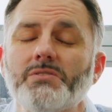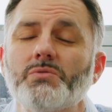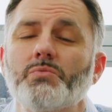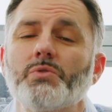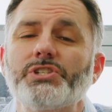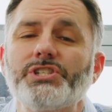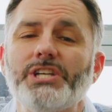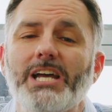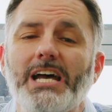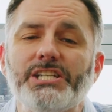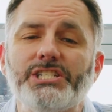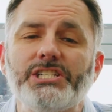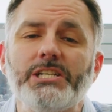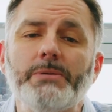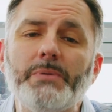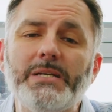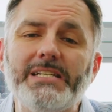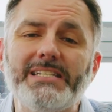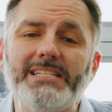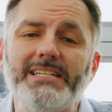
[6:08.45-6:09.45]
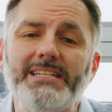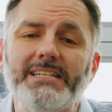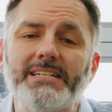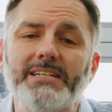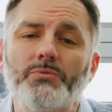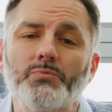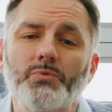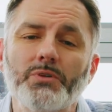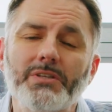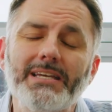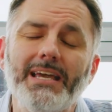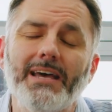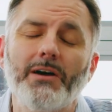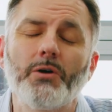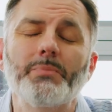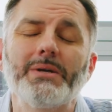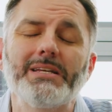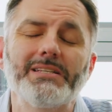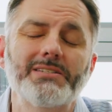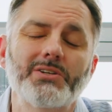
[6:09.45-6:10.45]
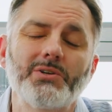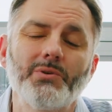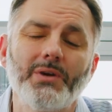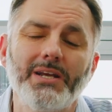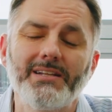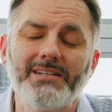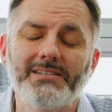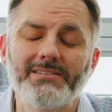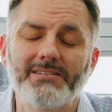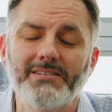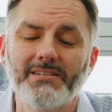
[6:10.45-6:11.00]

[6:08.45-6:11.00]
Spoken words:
is where ChatGPT can really help integrate into